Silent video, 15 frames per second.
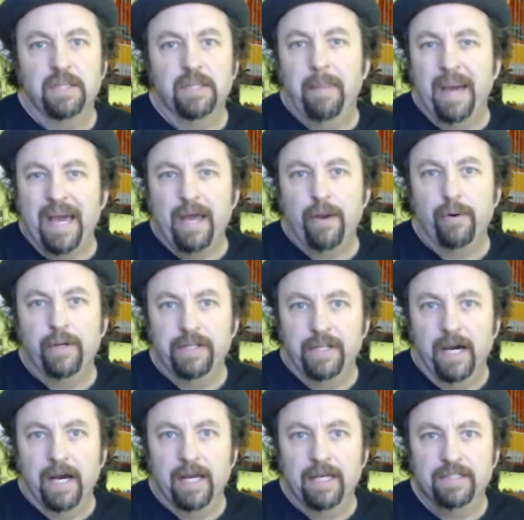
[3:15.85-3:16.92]
and the battery
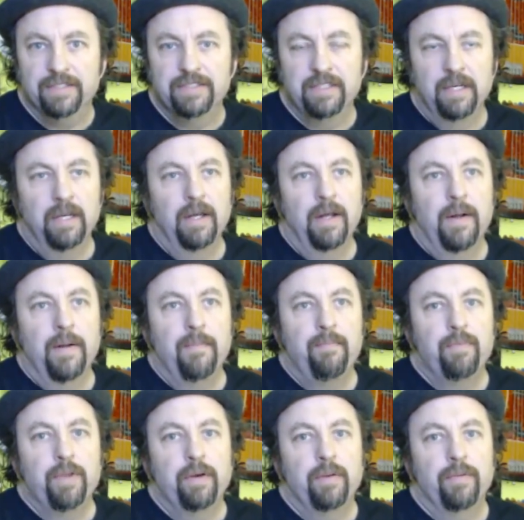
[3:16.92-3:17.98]
dies,
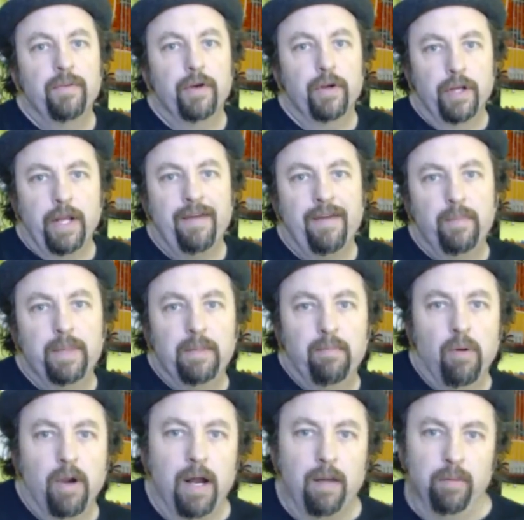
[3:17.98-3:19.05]
they're going to have a big
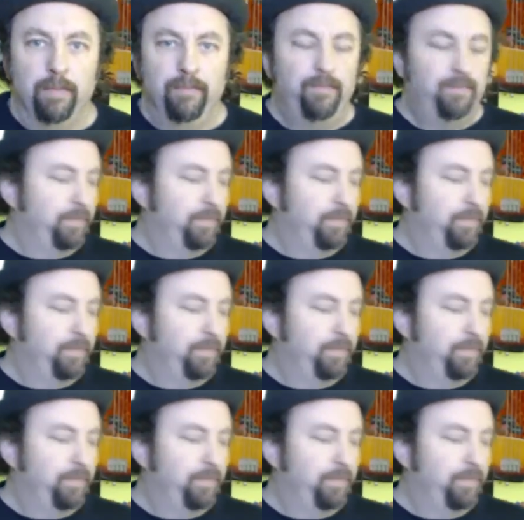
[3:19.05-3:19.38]
problem.